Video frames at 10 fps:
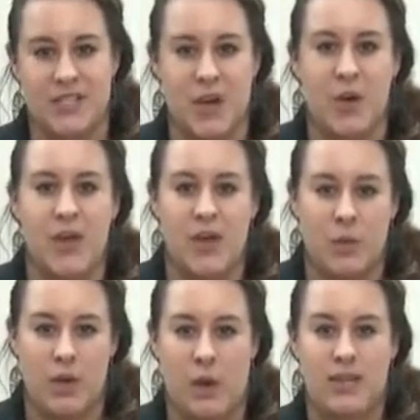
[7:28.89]
So
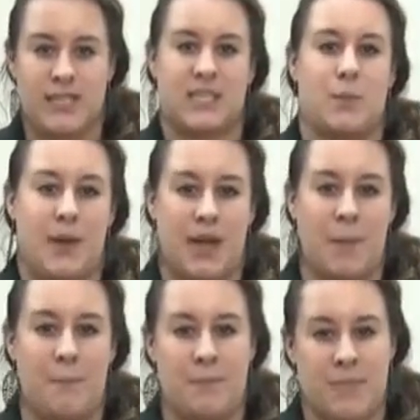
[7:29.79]
we always like to pick
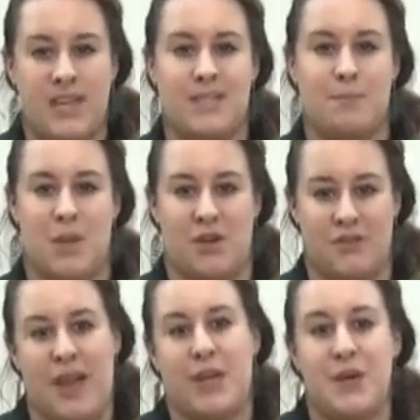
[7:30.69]
a nice middle
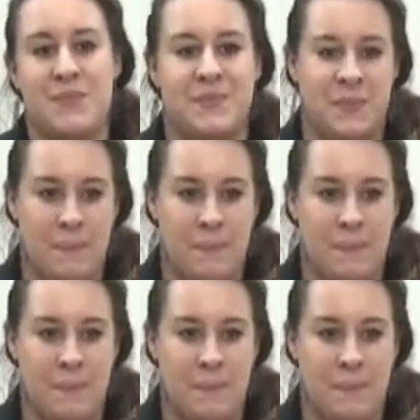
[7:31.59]
value.